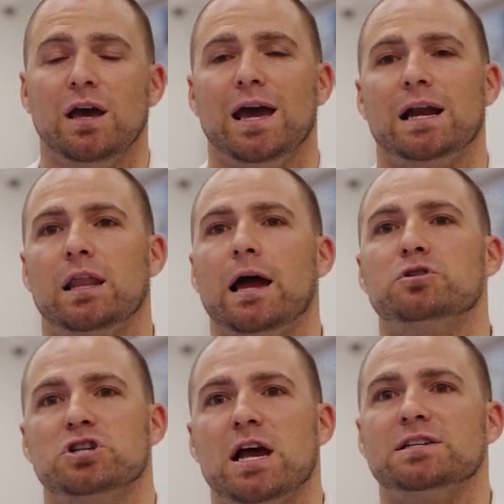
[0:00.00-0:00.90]
and allow
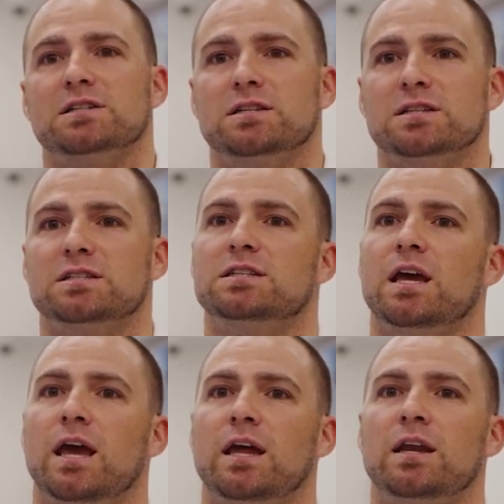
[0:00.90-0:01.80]
Shasta to
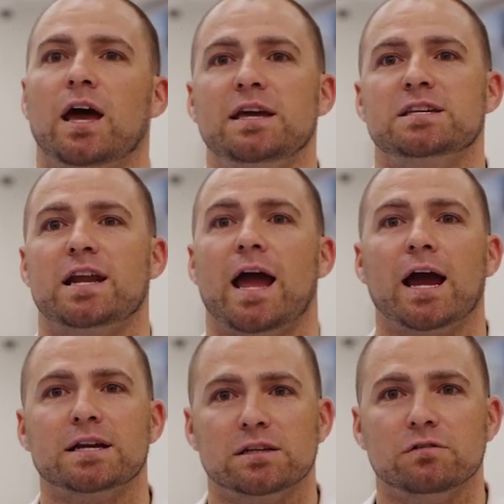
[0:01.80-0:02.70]
stay nice and
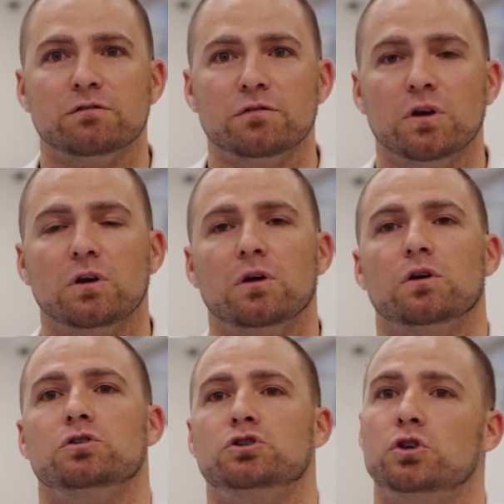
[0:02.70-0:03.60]
active
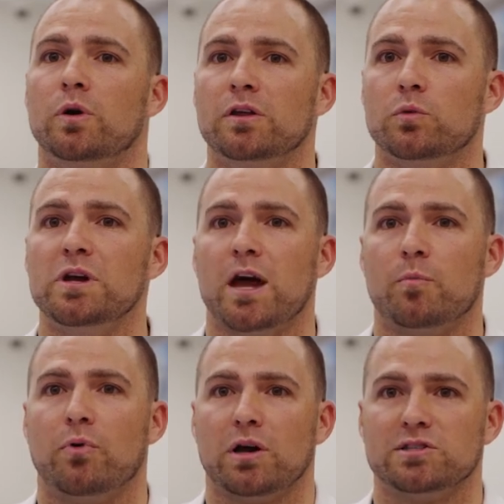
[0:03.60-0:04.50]
during the
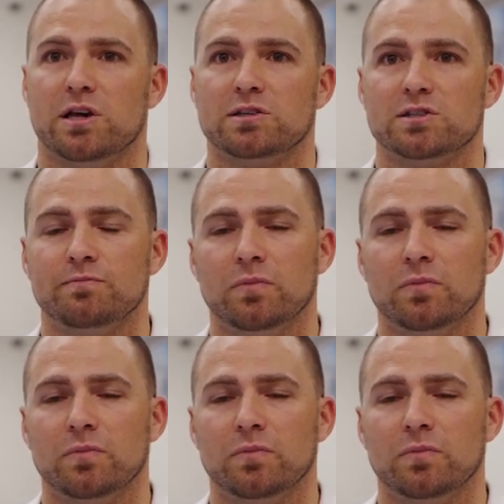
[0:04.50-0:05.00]
rehab process.